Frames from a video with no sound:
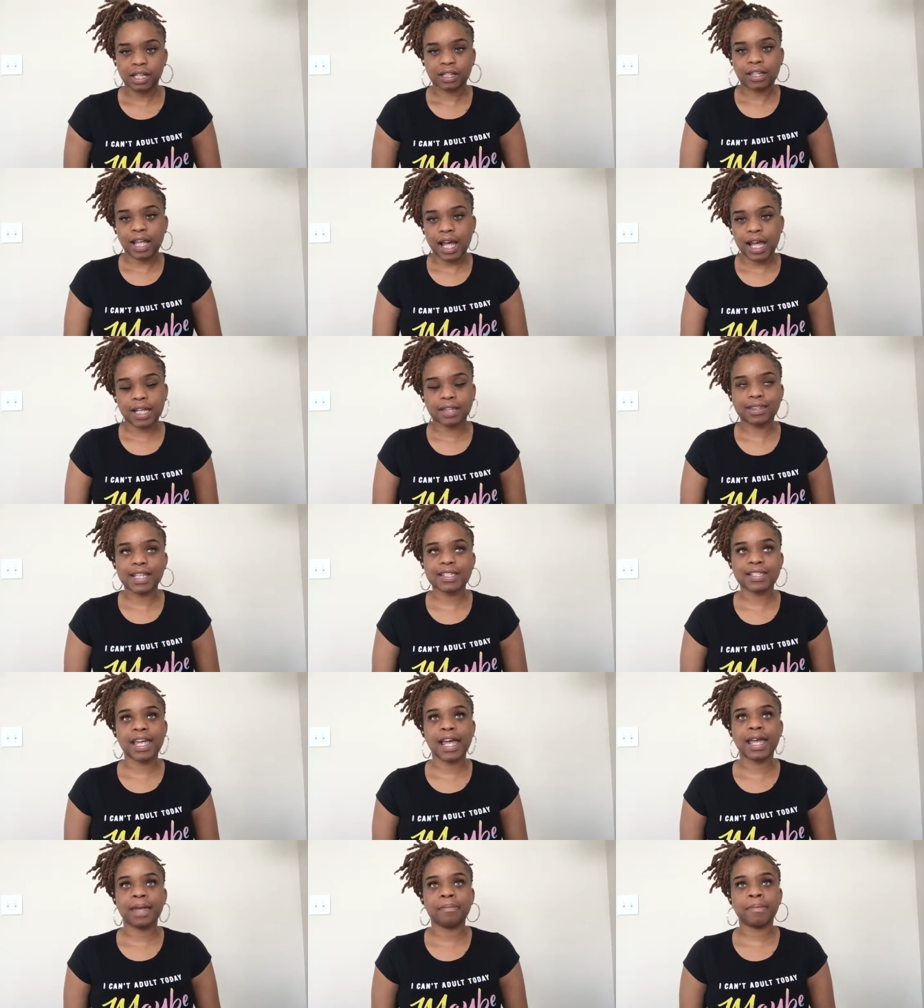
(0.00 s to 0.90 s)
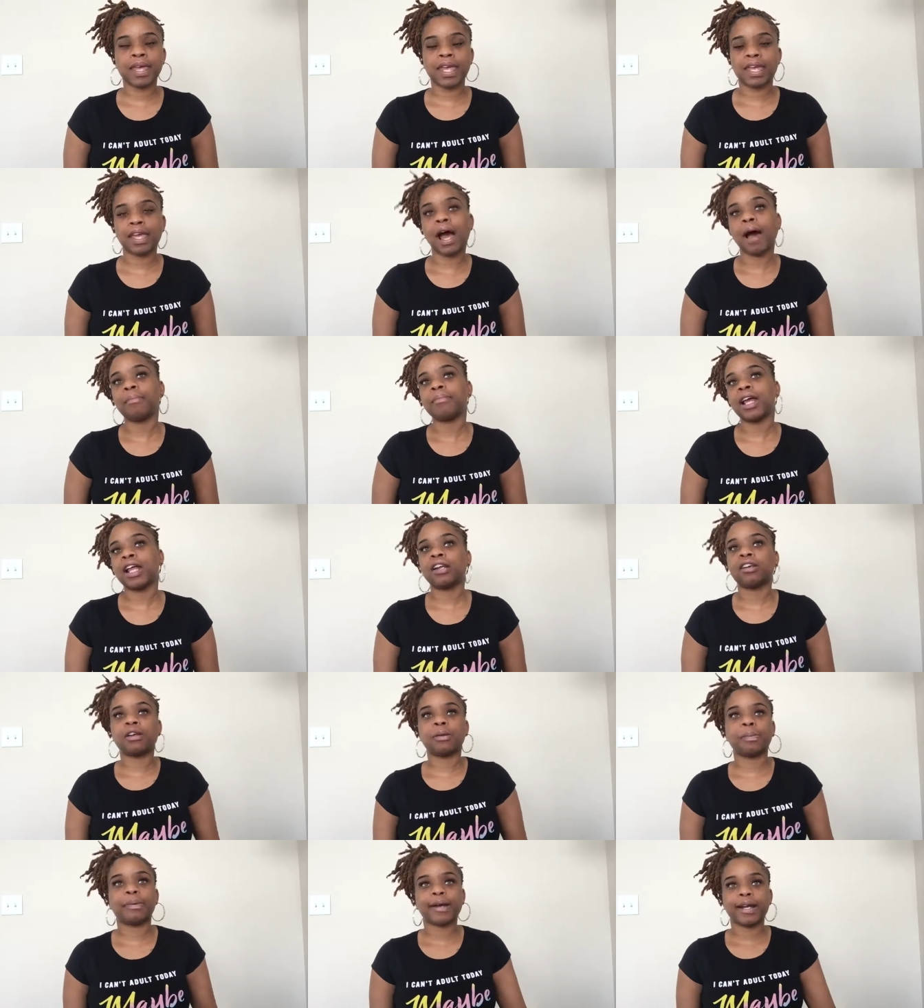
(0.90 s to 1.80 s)
Like, this ain't me. I'm not
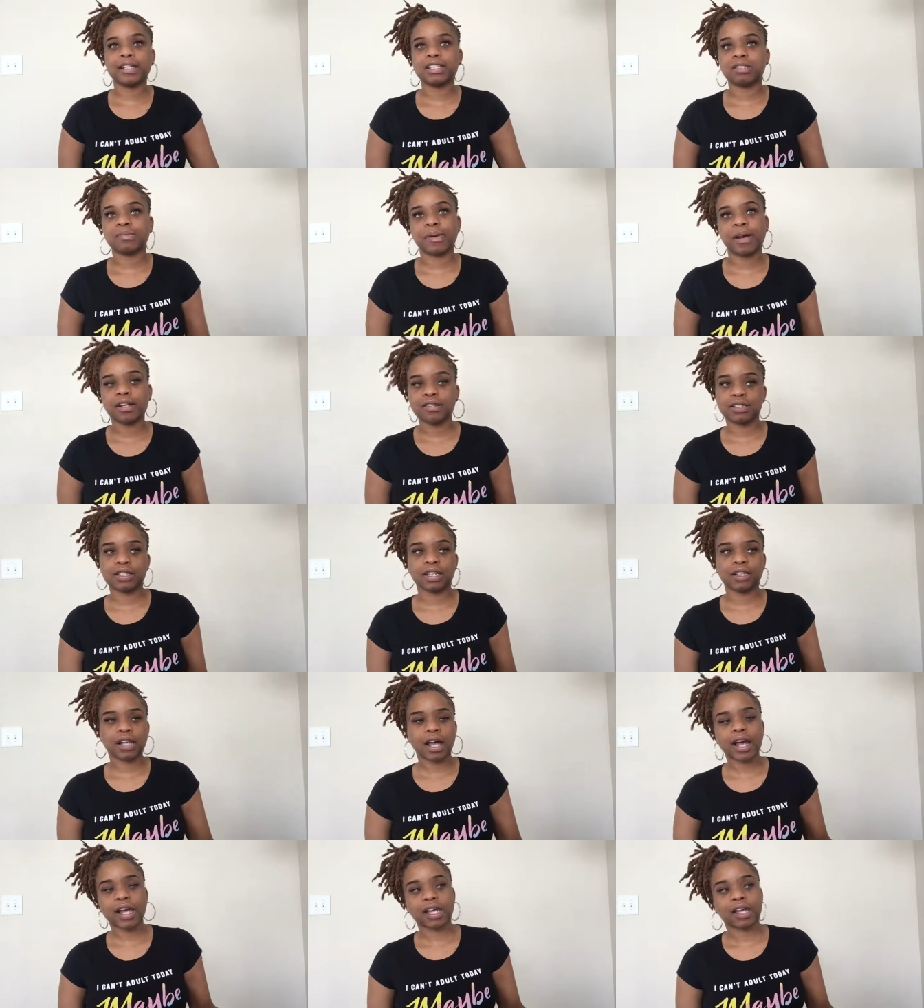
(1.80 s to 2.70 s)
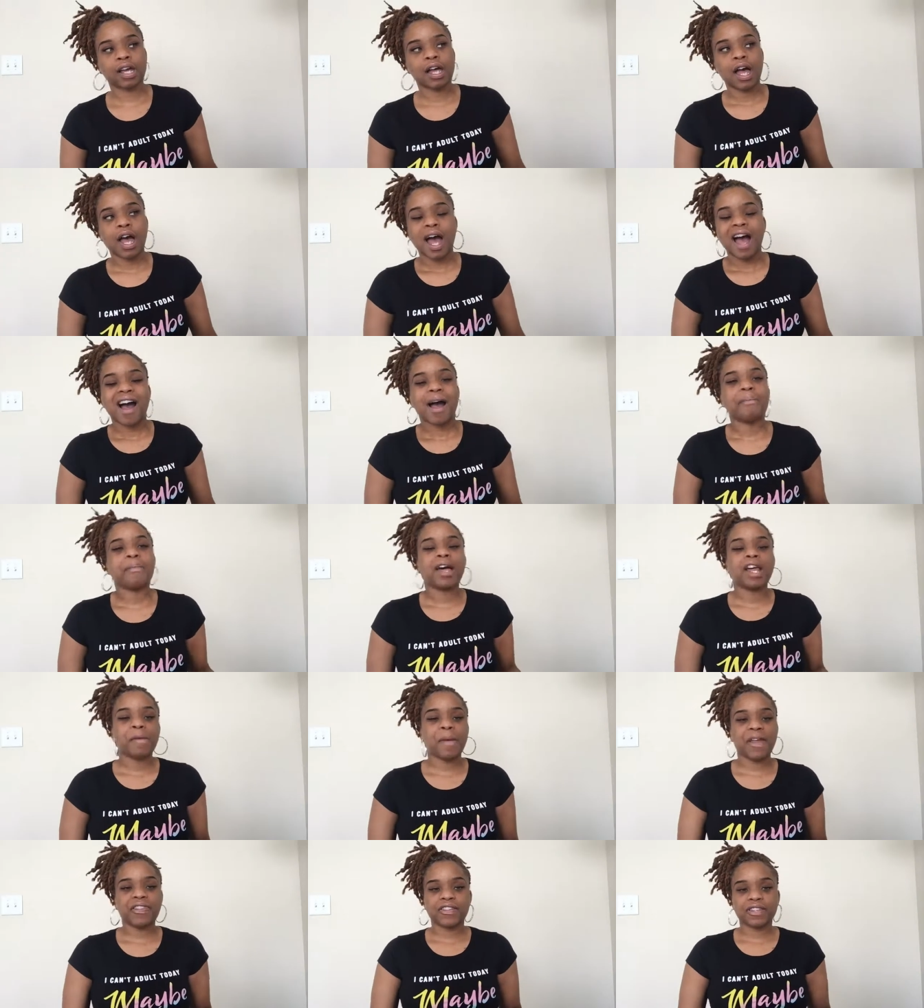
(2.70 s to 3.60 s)
a depressed person. Like, I'm
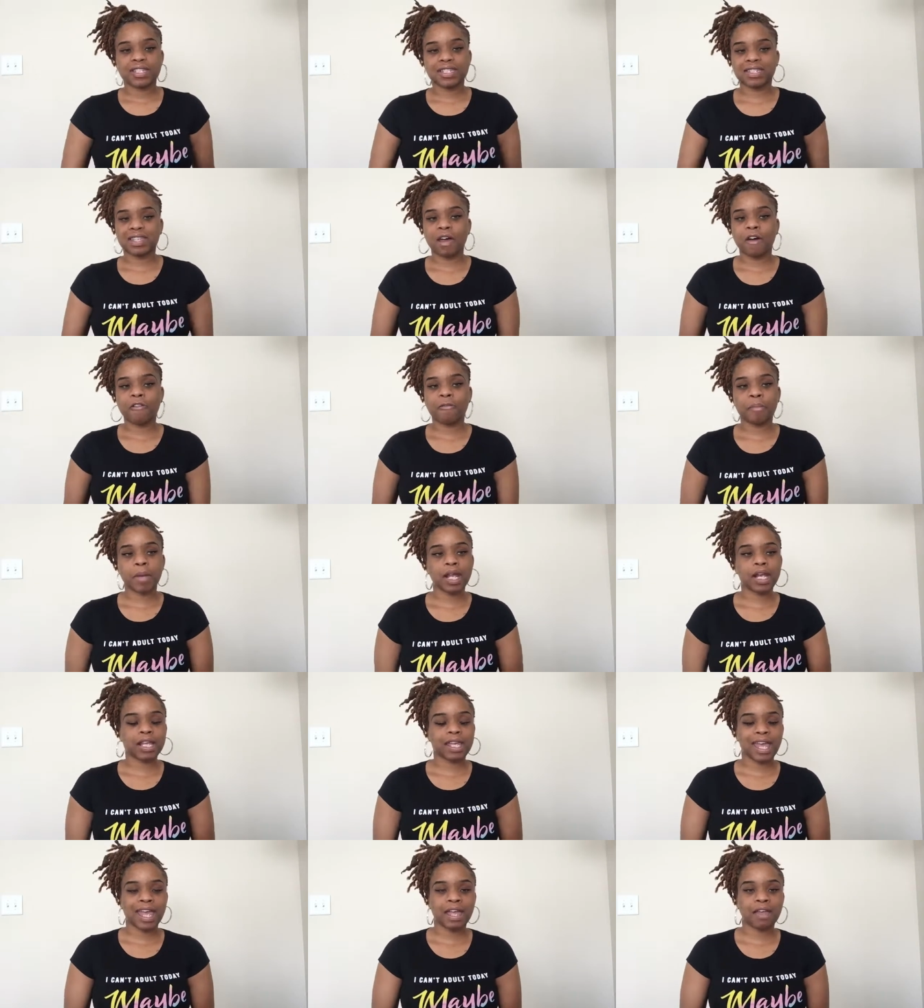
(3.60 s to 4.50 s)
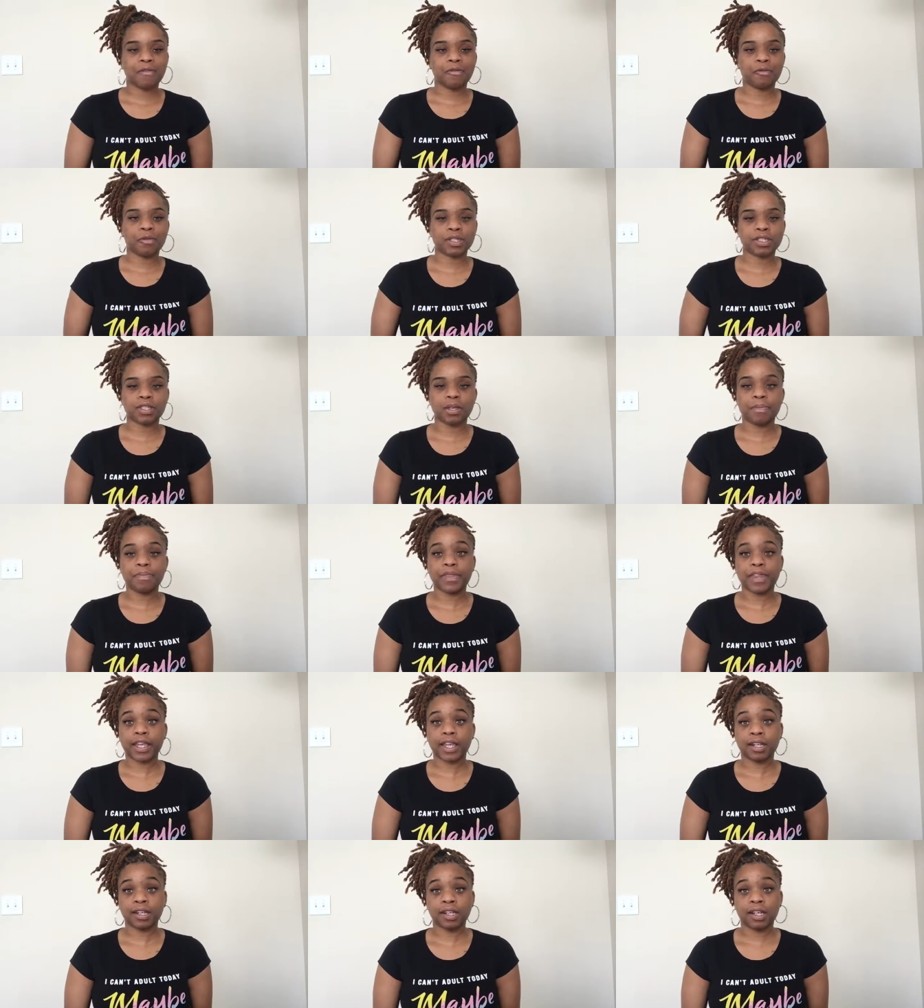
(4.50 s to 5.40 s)
not about to self medicate with
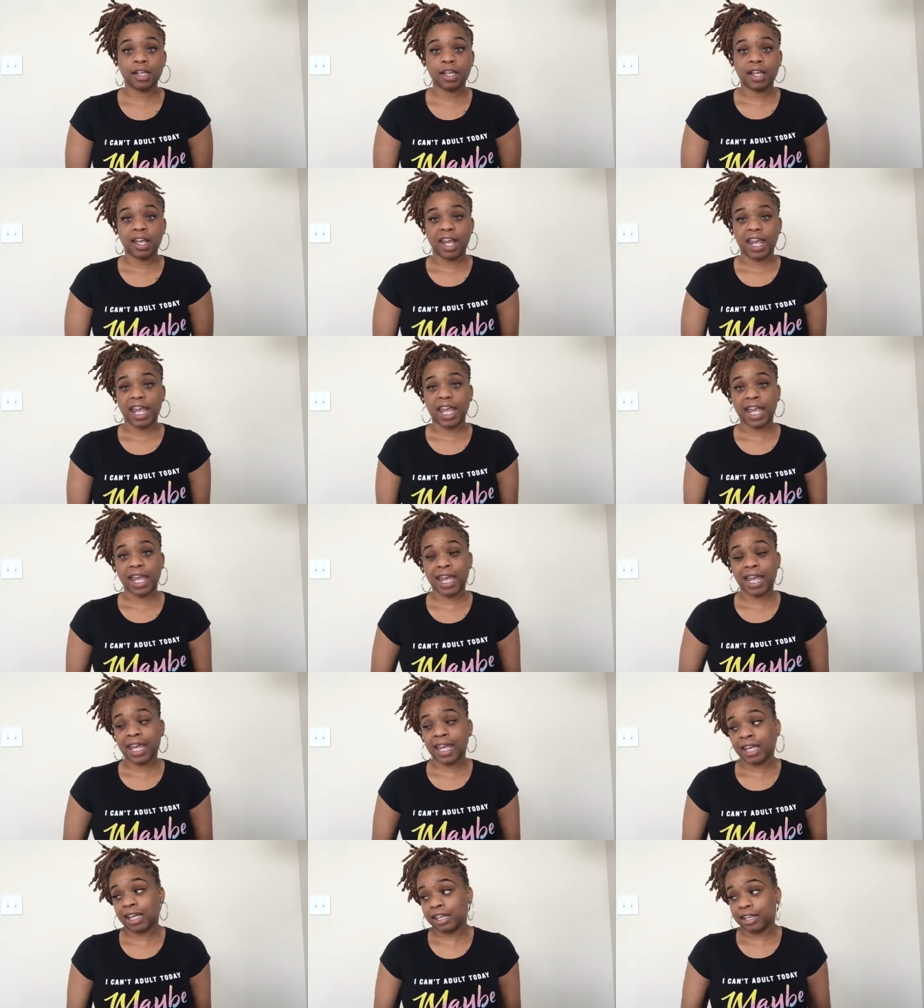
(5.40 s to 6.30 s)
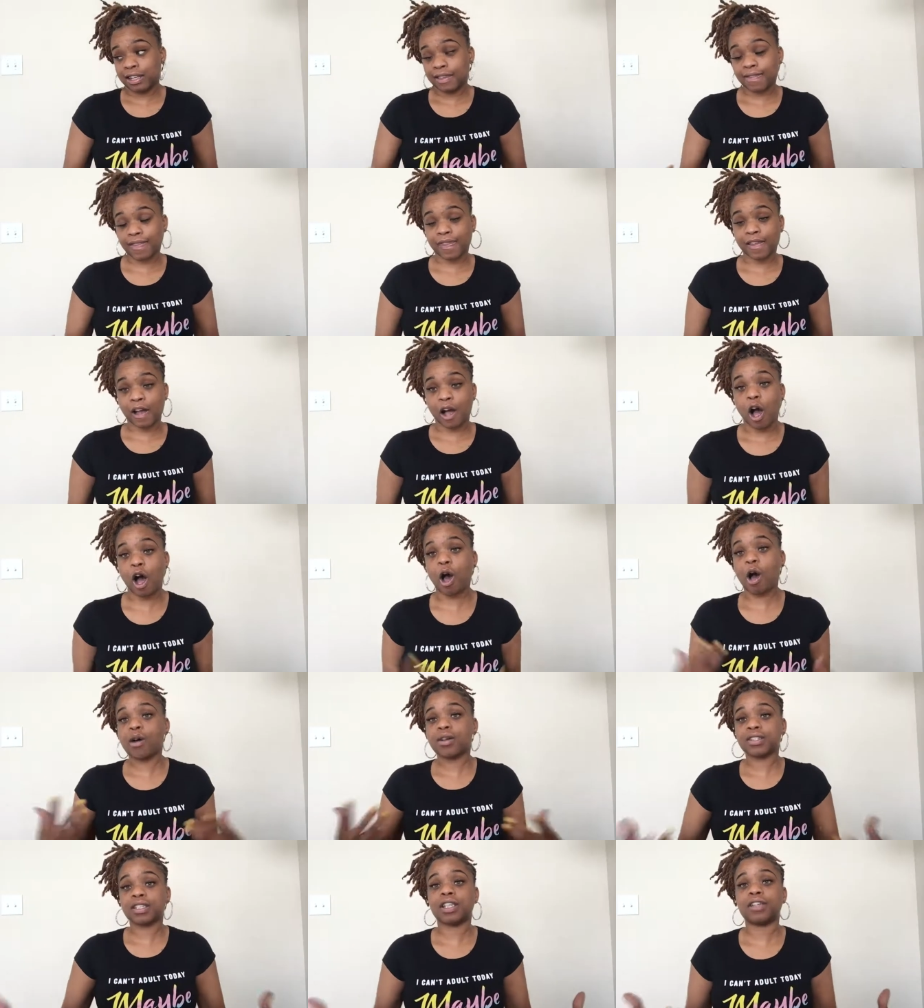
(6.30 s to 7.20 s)
something, and the
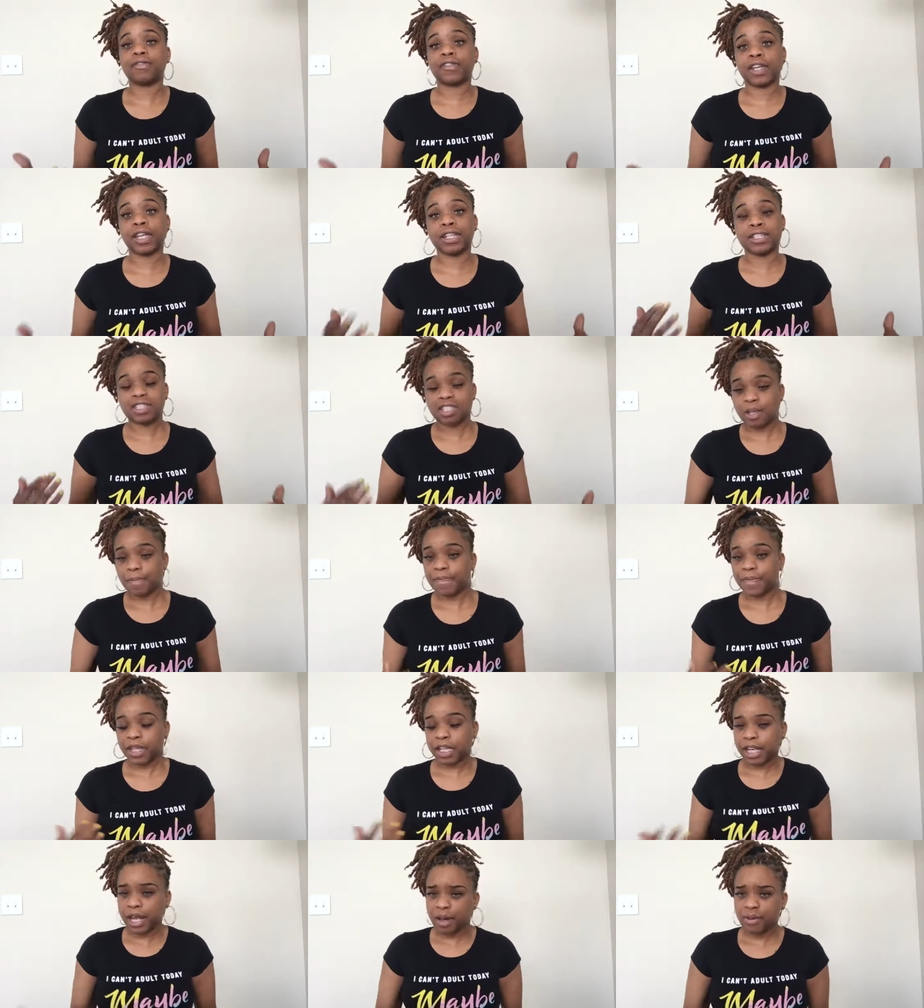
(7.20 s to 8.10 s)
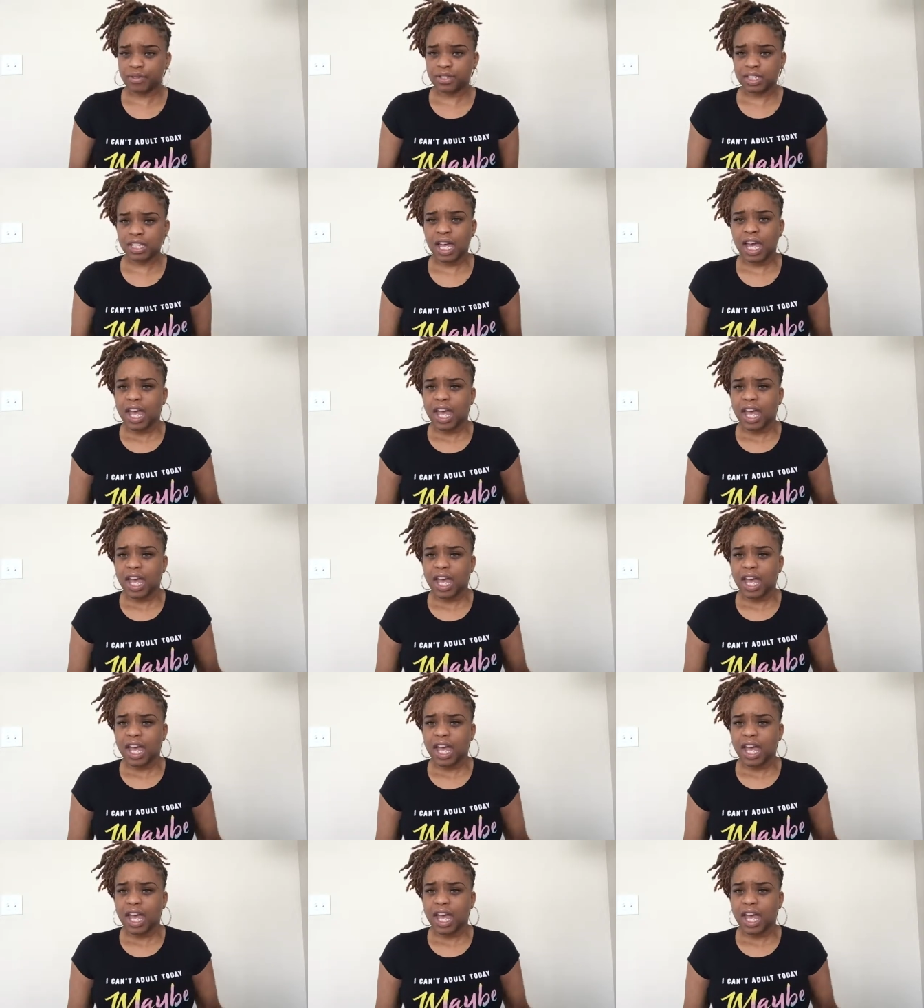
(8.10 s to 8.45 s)
cause of it is something else.